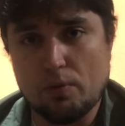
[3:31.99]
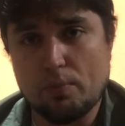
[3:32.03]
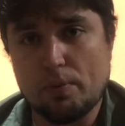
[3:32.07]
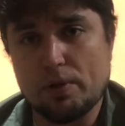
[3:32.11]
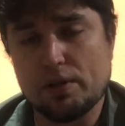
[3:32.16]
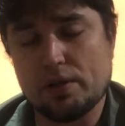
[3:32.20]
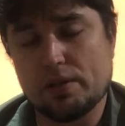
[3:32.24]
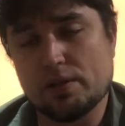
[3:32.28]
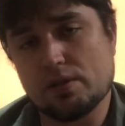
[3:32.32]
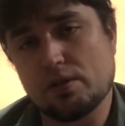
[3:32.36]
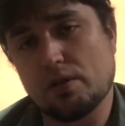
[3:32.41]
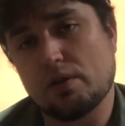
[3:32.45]
but
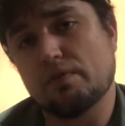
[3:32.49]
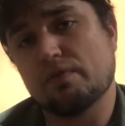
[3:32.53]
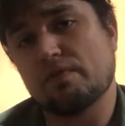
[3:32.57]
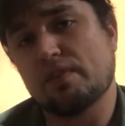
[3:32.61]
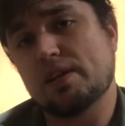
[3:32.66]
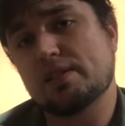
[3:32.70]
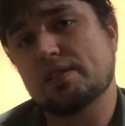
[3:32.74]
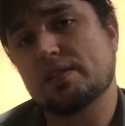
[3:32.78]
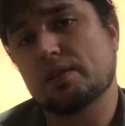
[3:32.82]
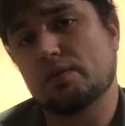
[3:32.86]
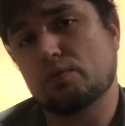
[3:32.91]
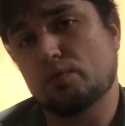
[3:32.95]
you can start
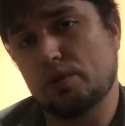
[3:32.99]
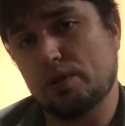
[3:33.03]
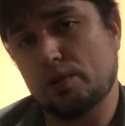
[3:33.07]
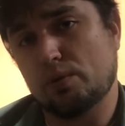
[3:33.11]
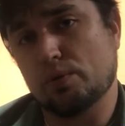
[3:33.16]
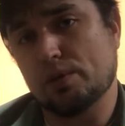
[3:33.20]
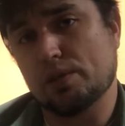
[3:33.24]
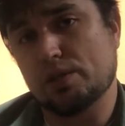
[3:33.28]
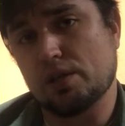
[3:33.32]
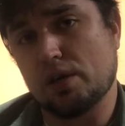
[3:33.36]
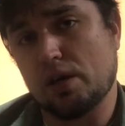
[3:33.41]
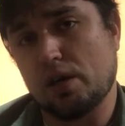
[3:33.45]
investing when you
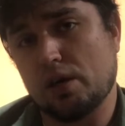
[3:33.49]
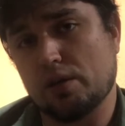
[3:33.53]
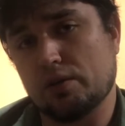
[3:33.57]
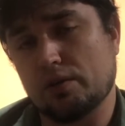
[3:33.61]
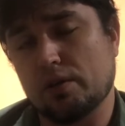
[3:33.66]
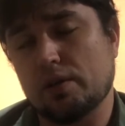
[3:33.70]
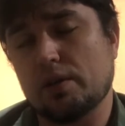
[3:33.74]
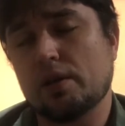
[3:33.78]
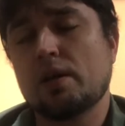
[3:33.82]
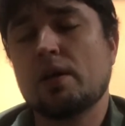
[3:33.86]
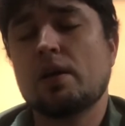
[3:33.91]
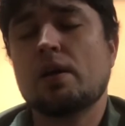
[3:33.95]
reach
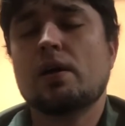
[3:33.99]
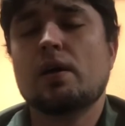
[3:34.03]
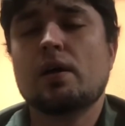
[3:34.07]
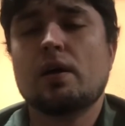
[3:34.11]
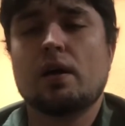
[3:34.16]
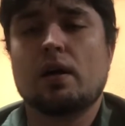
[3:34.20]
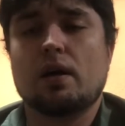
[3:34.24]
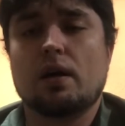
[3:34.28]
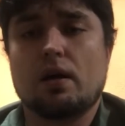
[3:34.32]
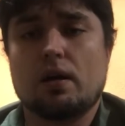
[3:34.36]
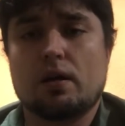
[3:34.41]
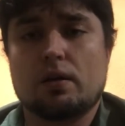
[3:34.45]

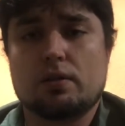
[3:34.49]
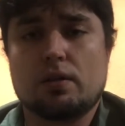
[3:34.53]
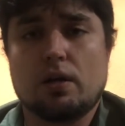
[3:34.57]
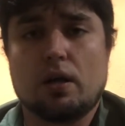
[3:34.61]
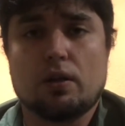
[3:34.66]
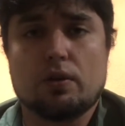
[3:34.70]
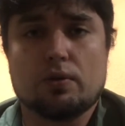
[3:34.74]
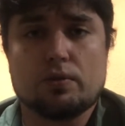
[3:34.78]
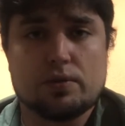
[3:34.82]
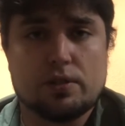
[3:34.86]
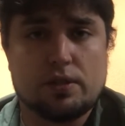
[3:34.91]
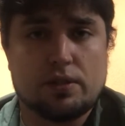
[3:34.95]

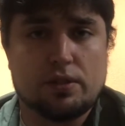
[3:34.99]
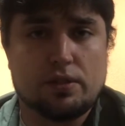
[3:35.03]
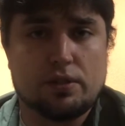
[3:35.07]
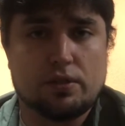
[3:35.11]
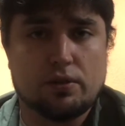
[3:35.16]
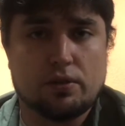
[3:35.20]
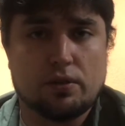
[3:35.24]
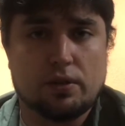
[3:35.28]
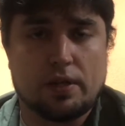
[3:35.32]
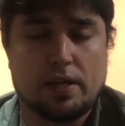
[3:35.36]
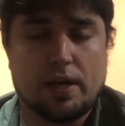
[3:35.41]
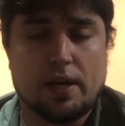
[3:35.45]
$100 into
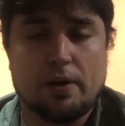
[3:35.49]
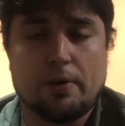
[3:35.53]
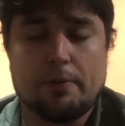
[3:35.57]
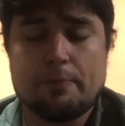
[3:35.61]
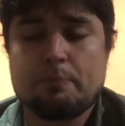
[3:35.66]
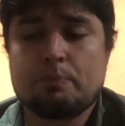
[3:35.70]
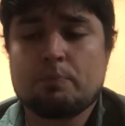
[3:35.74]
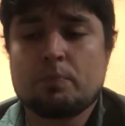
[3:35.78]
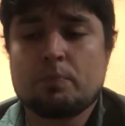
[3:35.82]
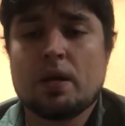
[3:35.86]
your account.